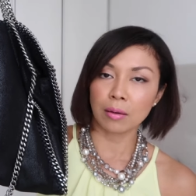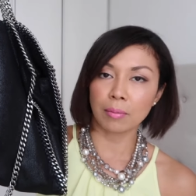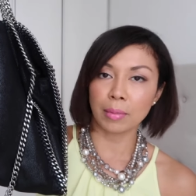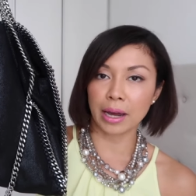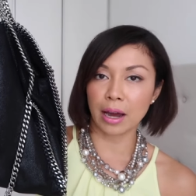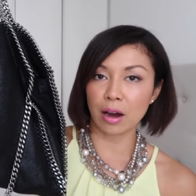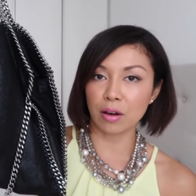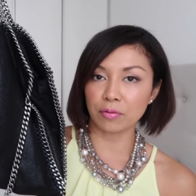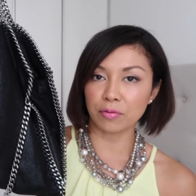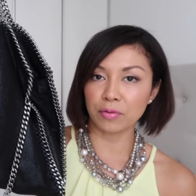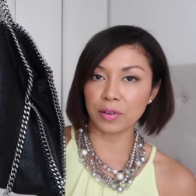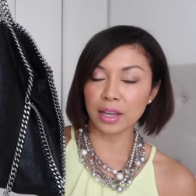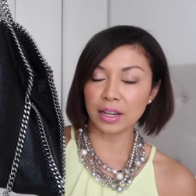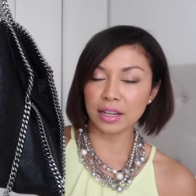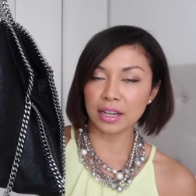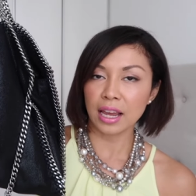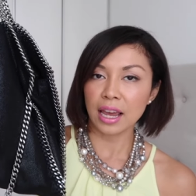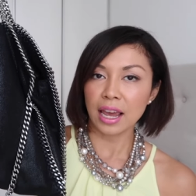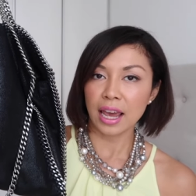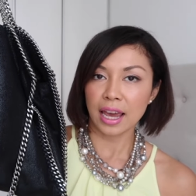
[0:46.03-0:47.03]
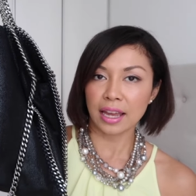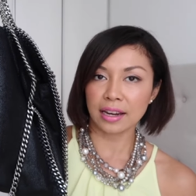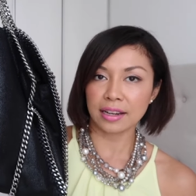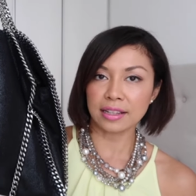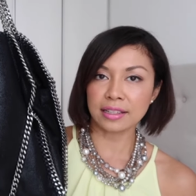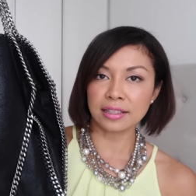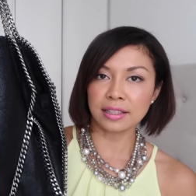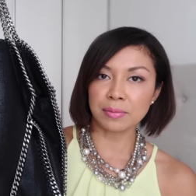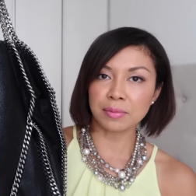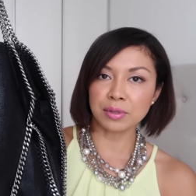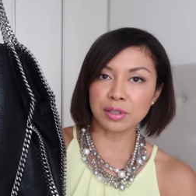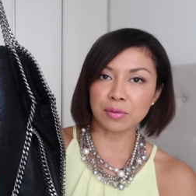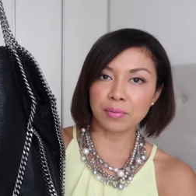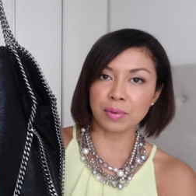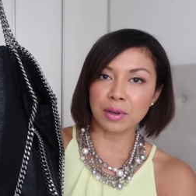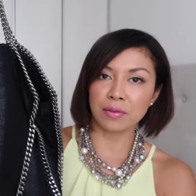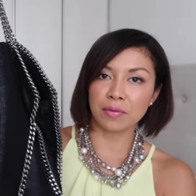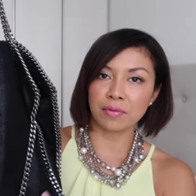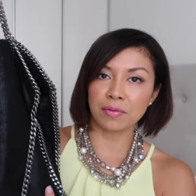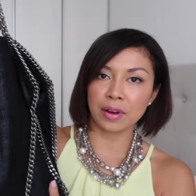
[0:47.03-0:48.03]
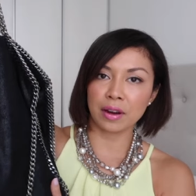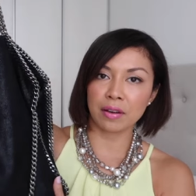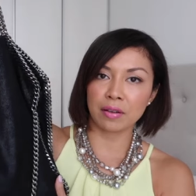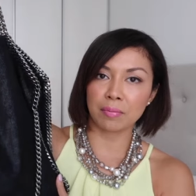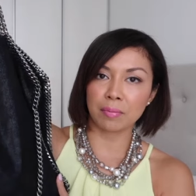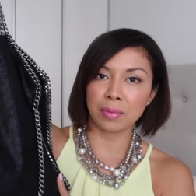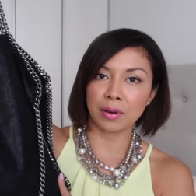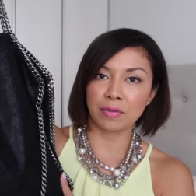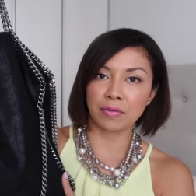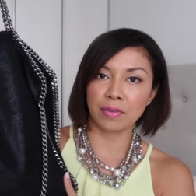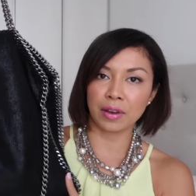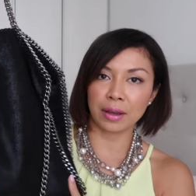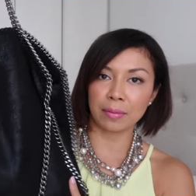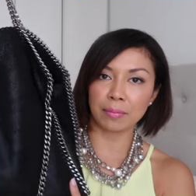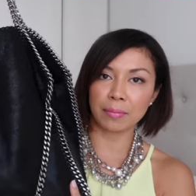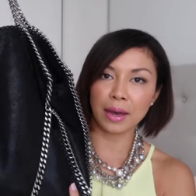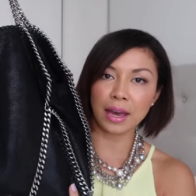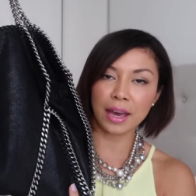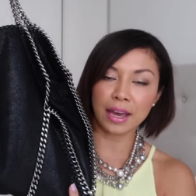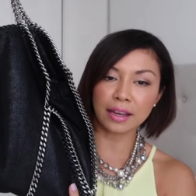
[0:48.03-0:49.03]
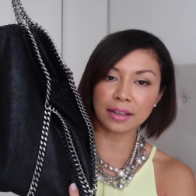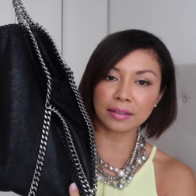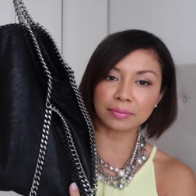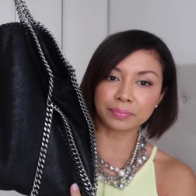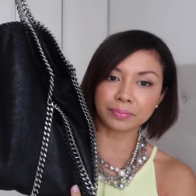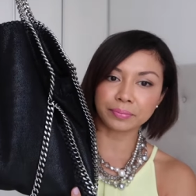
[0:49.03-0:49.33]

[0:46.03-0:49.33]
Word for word: my outfit, and this seems to be a very perfect bag.